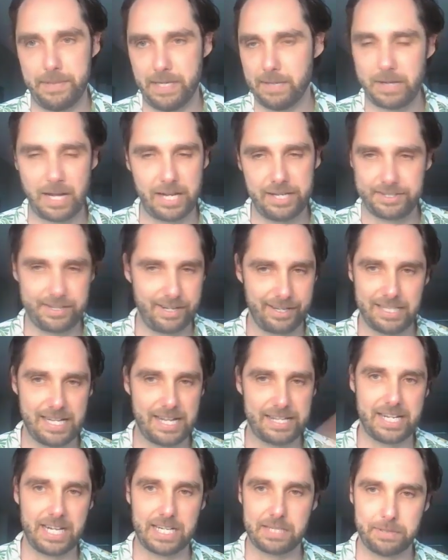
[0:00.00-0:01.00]
I'm not a
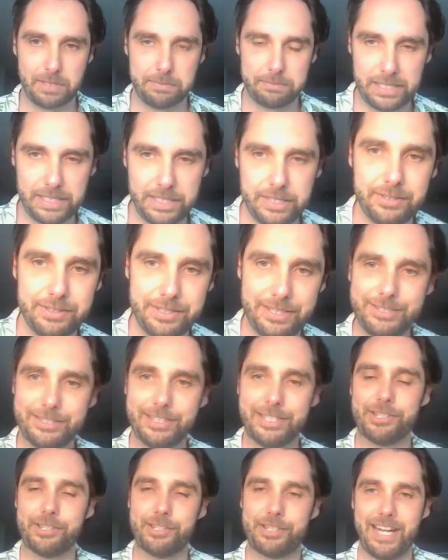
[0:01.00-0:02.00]
sunglass expert, but you
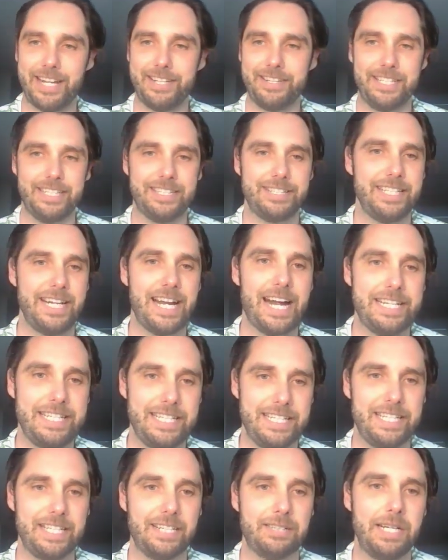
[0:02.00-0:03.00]
understand the
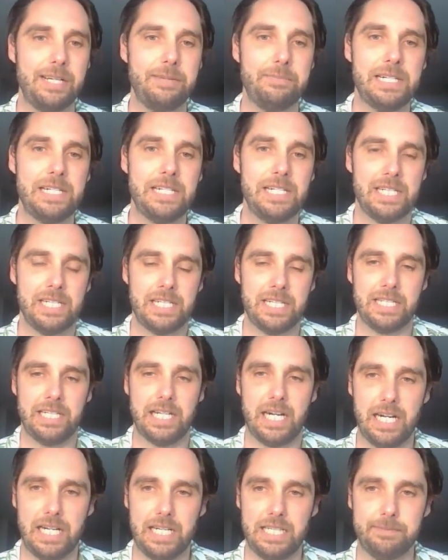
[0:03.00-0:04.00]
idea here,
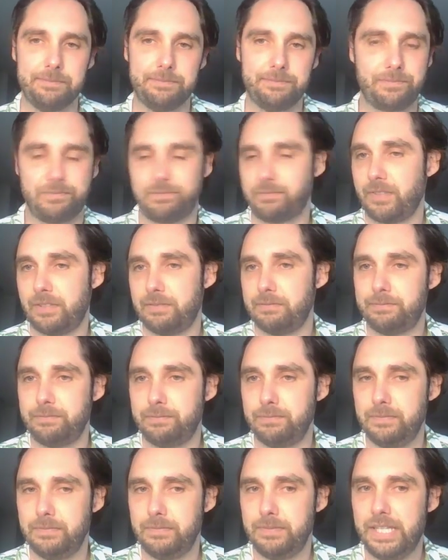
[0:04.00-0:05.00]
right?
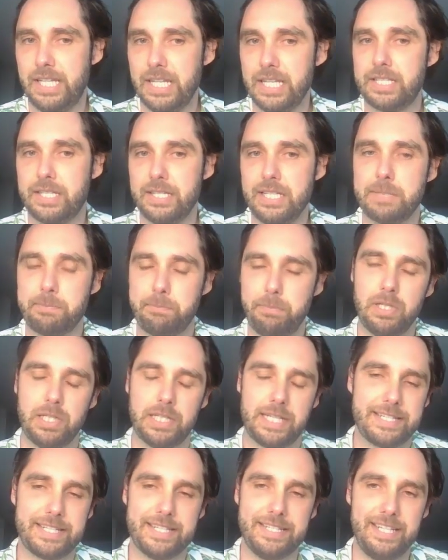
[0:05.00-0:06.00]
This
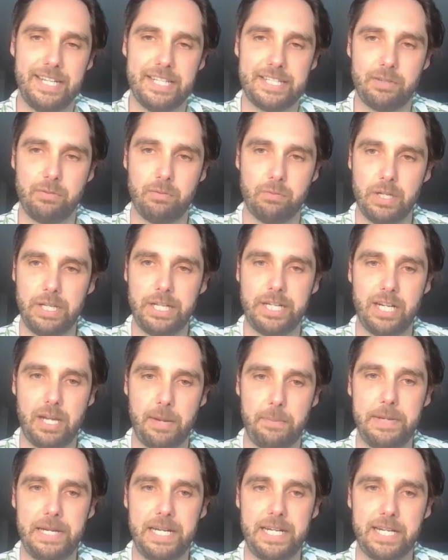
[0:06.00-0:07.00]
book isn't really going to
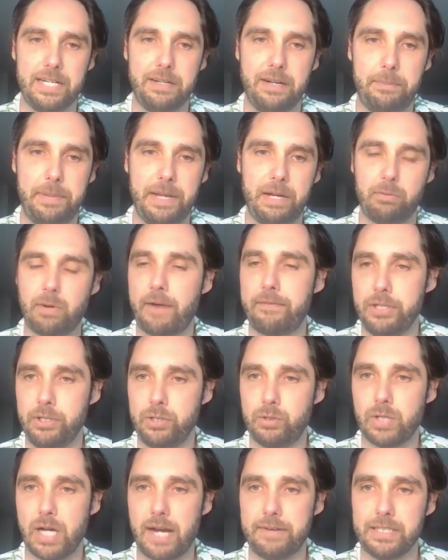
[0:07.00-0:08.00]
be a big revenue
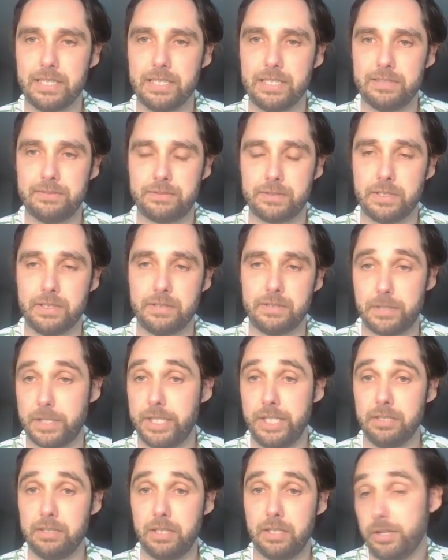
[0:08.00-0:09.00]
driver for
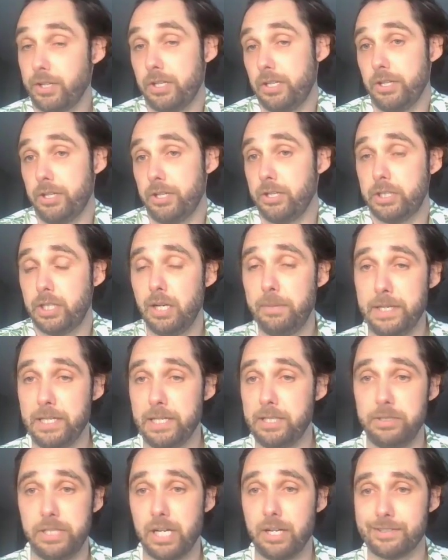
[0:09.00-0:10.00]
you. Although it could be.
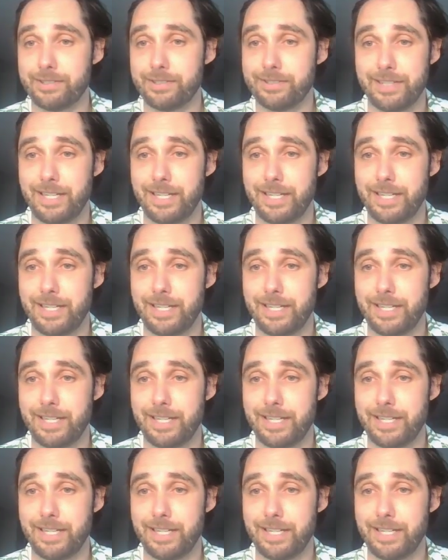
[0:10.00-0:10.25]
Who knows?